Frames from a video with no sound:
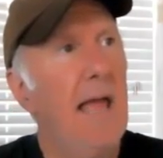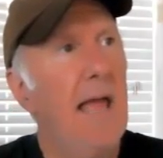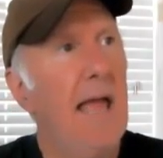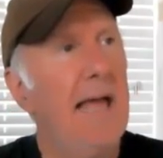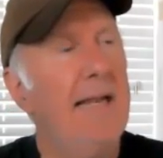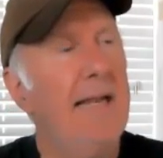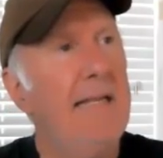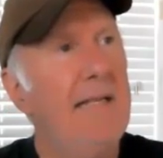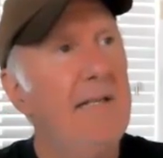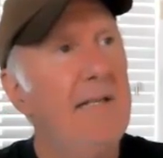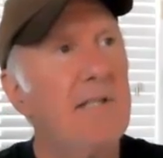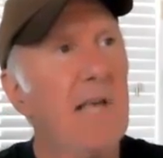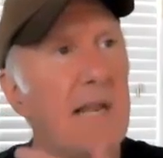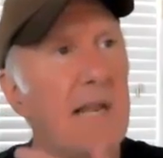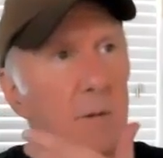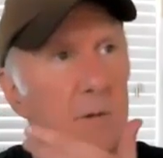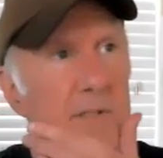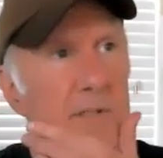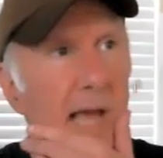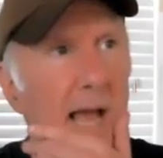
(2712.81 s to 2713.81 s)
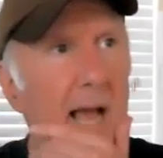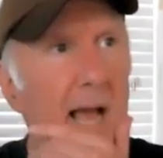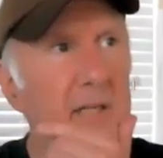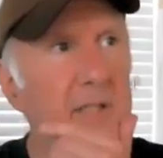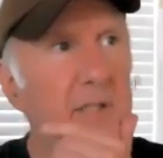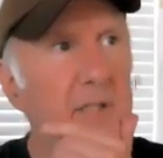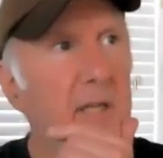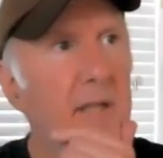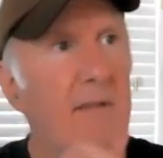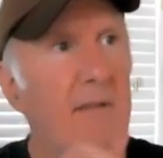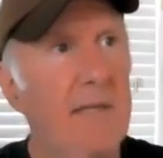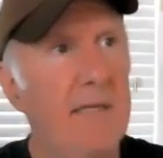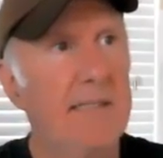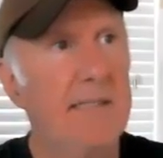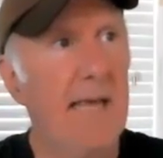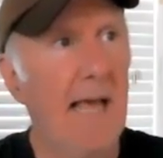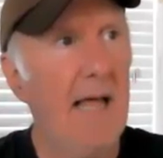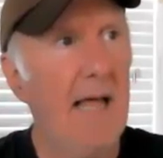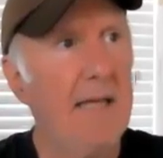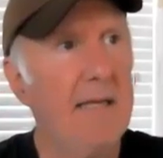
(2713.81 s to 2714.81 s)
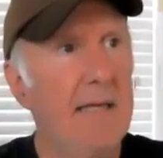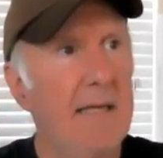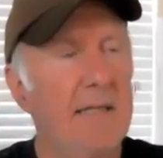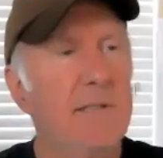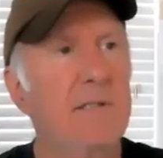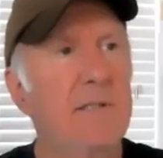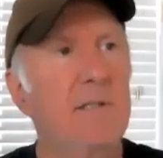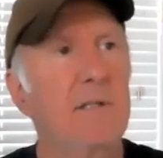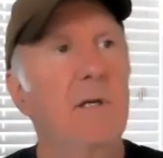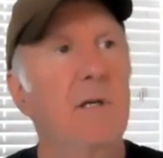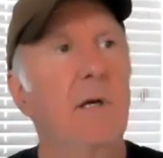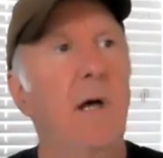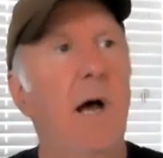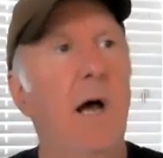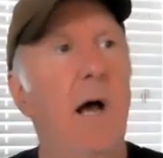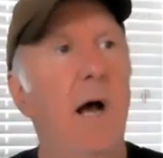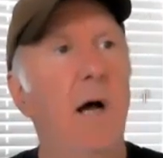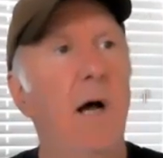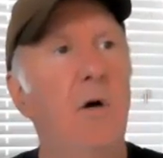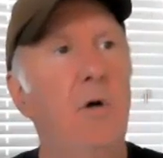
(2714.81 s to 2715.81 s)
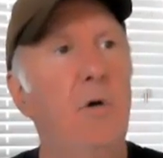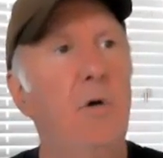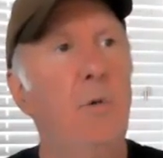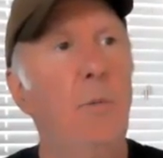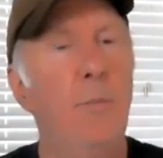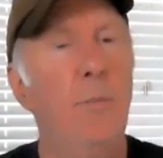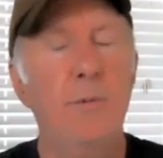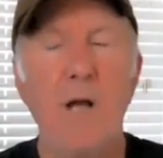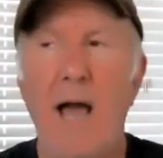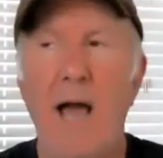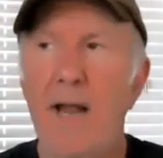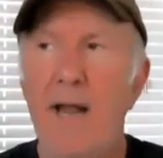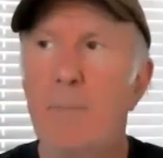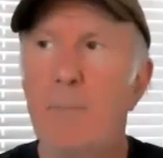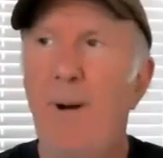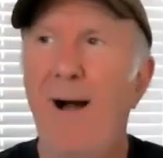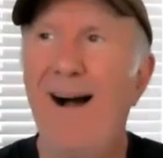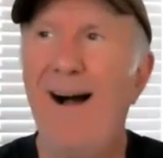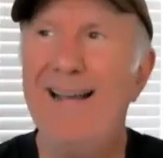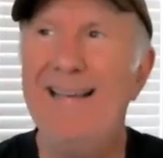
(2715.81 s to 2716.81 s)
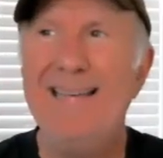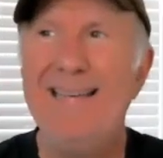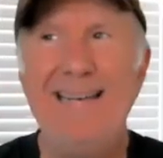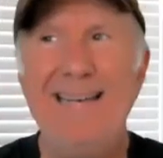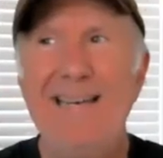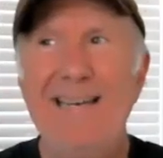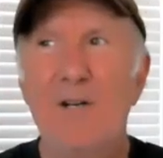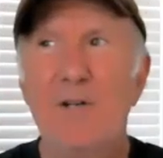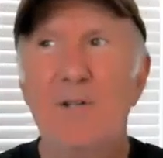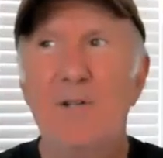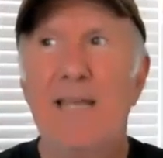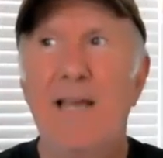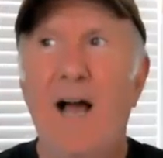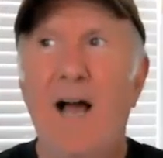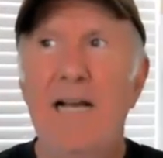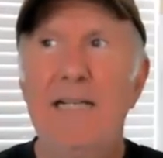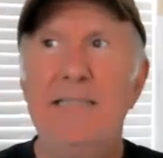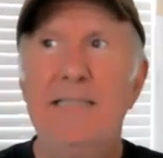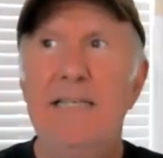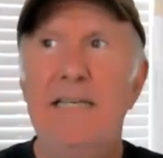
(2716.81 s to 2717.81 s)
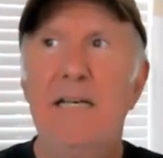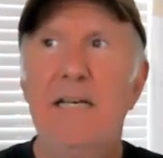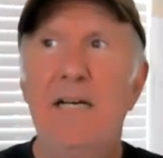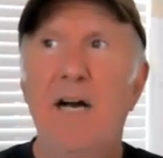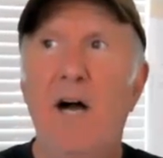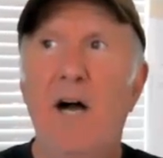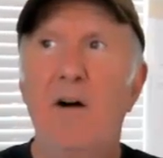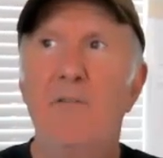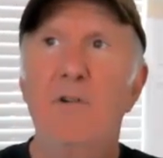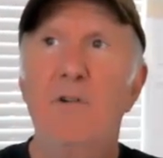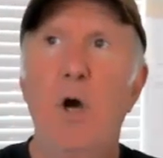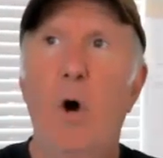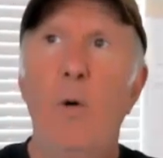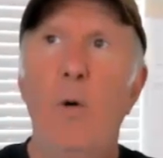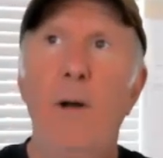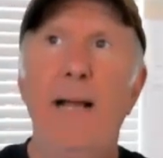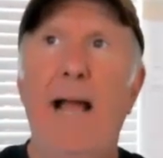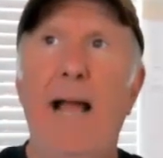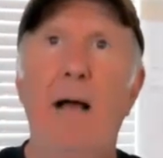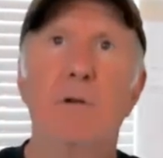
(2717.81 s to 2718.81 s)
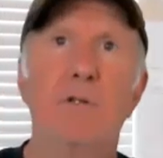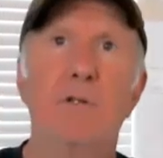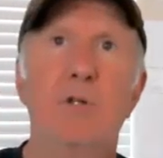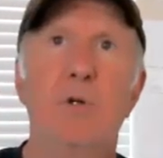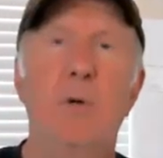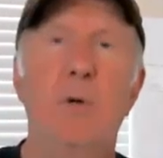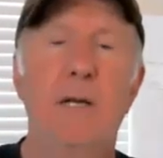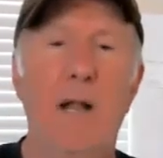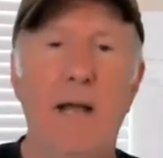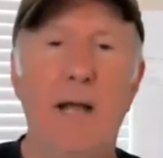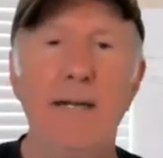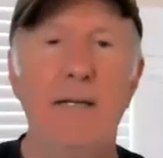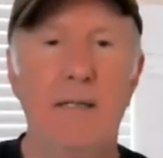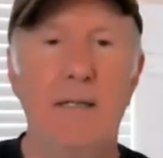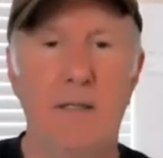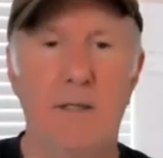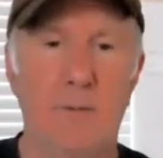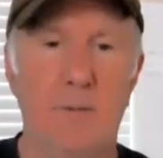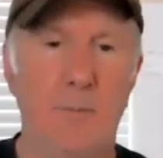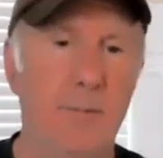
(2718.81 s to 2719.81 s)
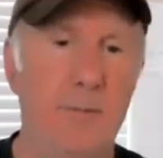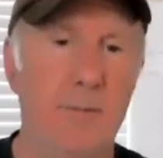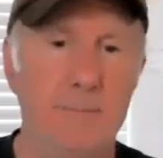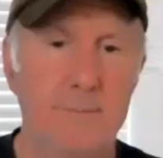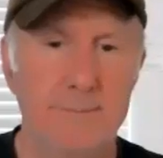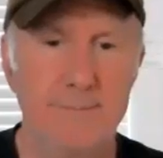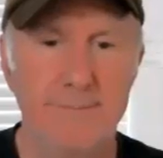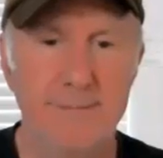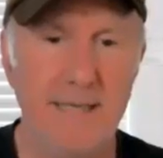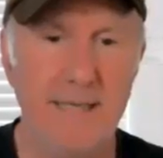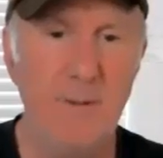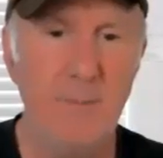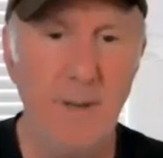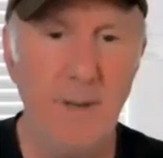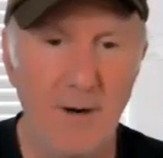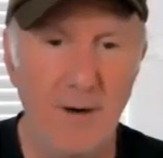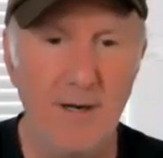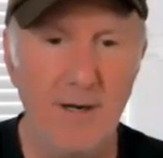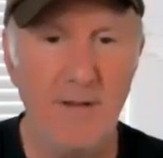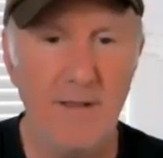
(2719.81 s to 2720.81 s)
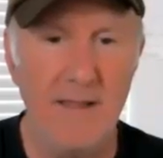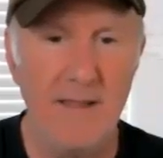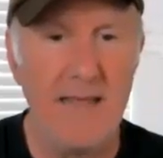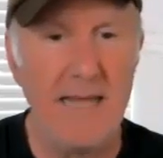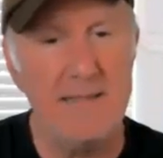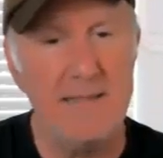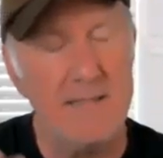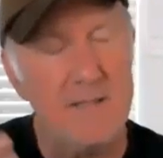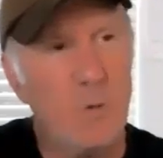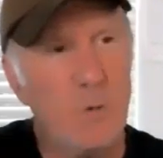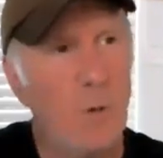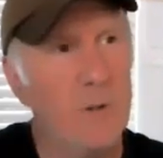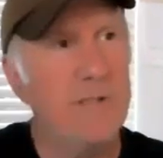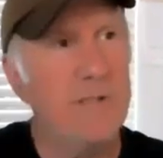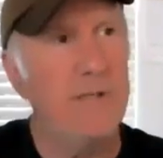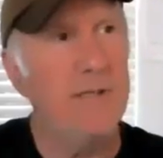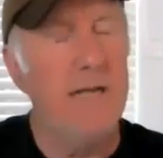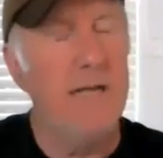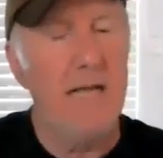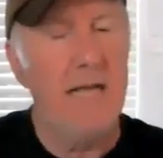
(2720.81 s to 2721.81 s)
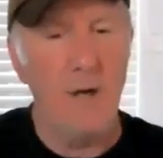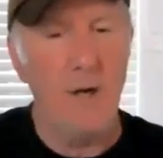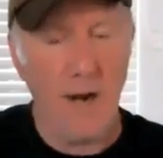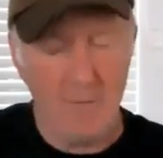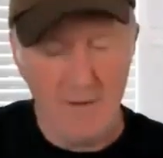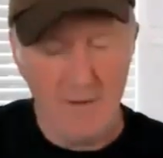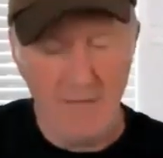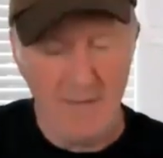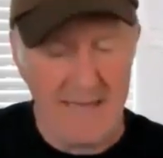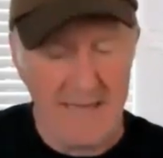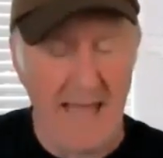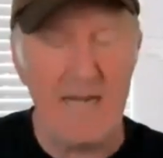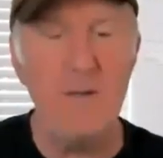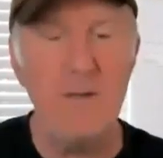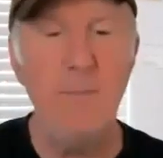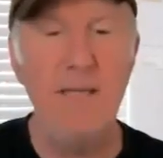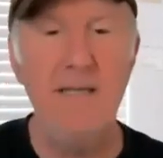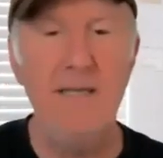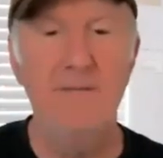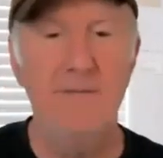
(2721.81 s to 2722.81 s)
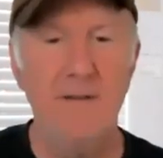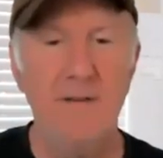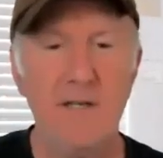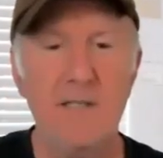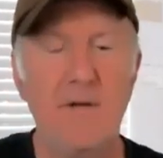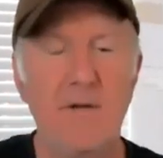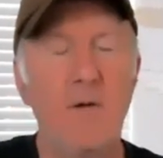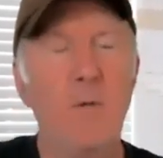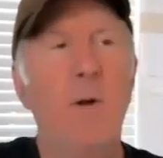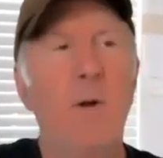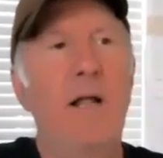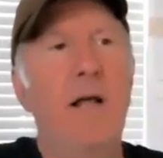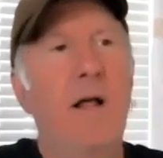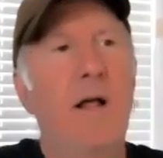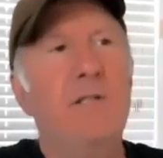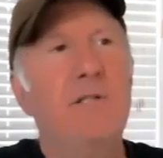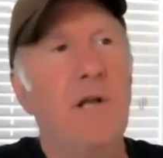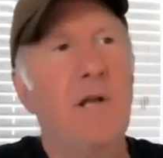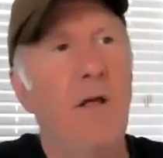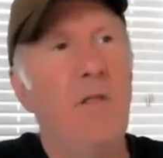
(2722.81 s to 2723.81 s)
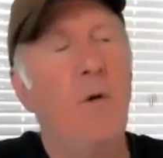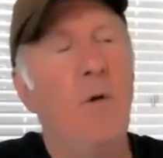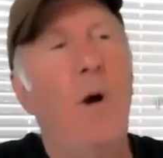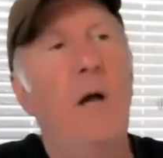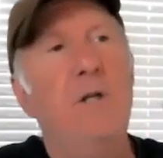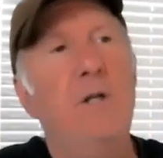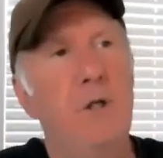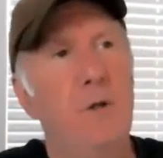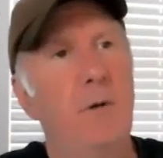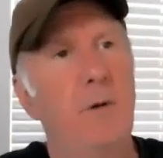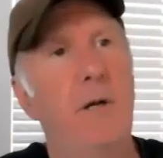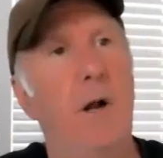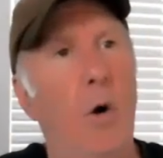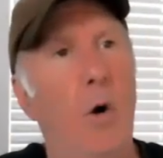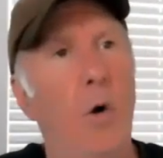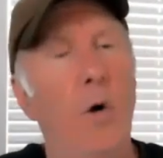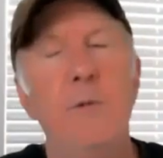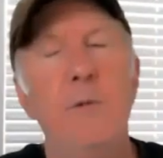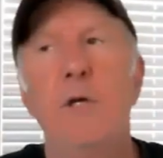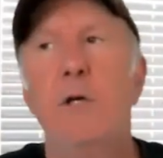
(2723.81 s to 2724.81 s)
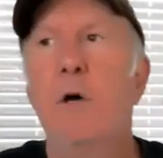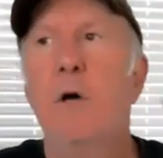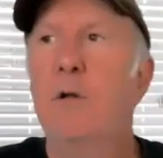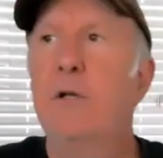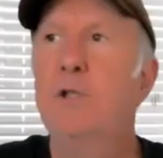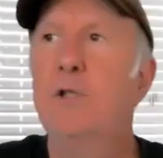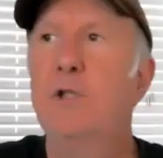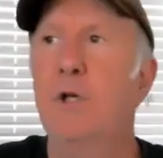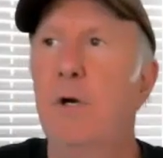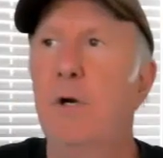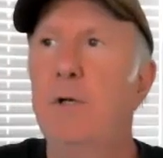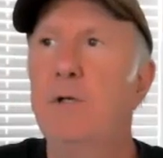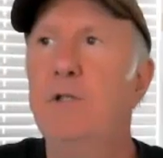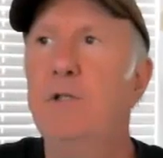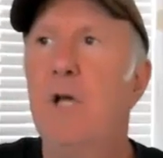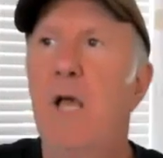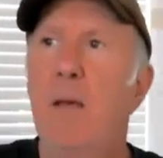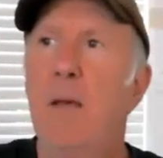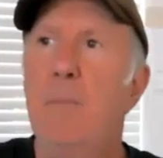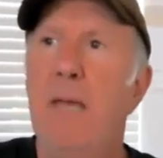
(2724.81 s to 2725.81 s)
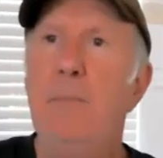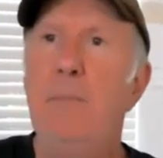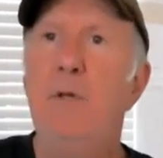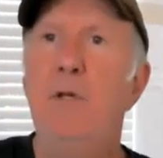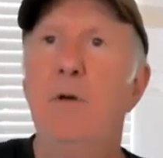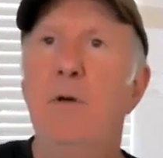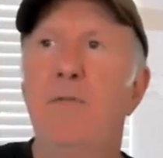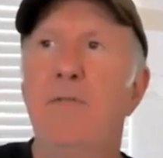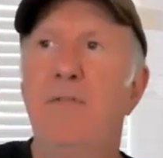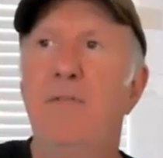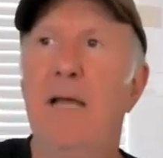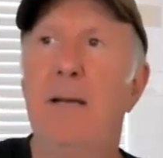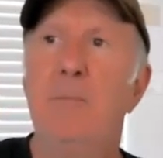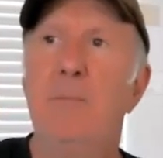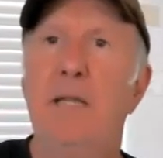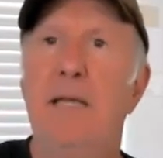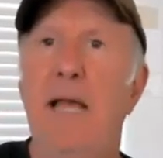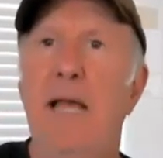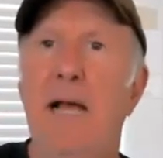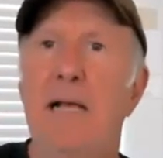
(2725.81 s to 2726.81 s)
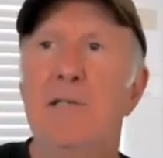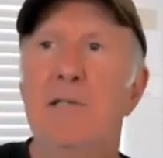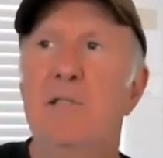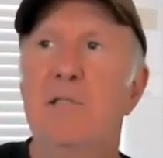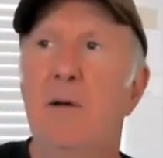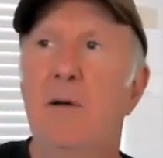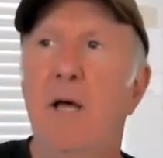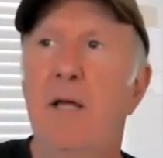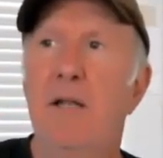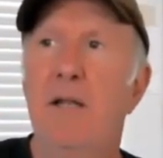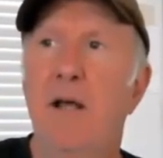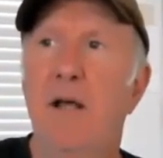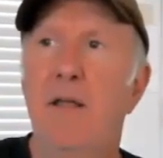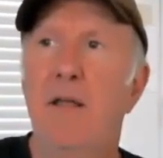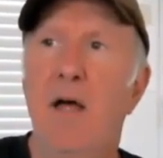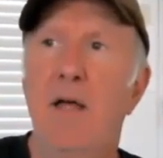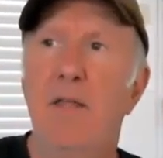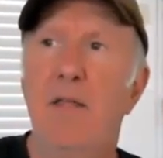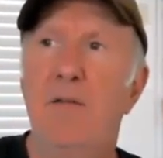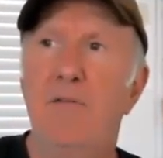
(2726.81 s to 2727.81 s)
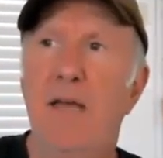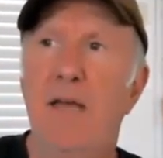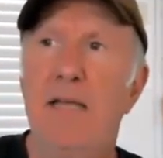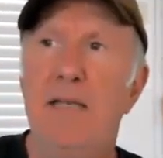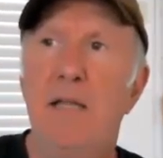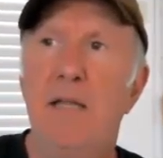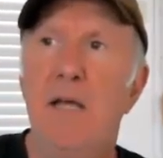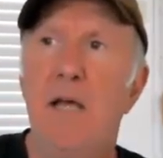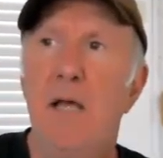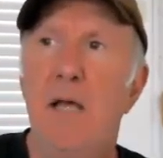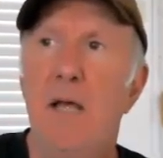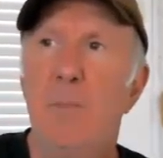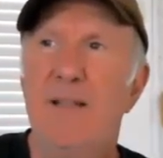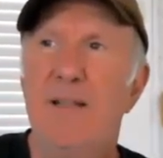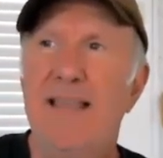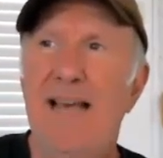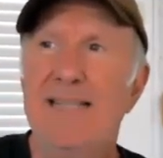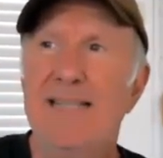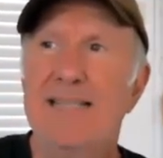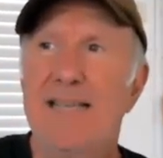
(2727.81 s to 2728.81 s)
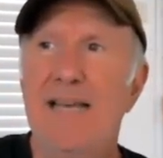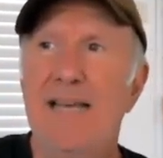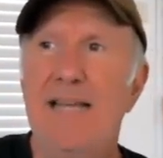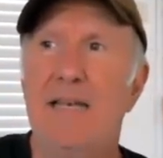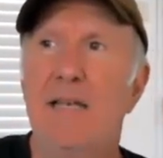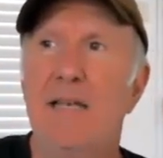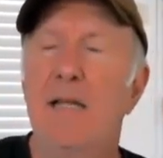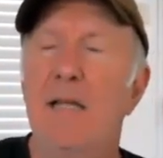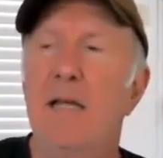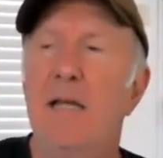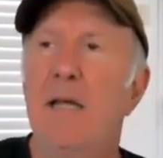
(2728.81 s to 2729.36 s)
and he said it was actually the Italians who kind of pioneered the idea of going out to a nightclub in America. Like that just wasn't, everything had to be in, because everybody else, otherwise you're at home, you go to church, maybe your family has an event, but that's it.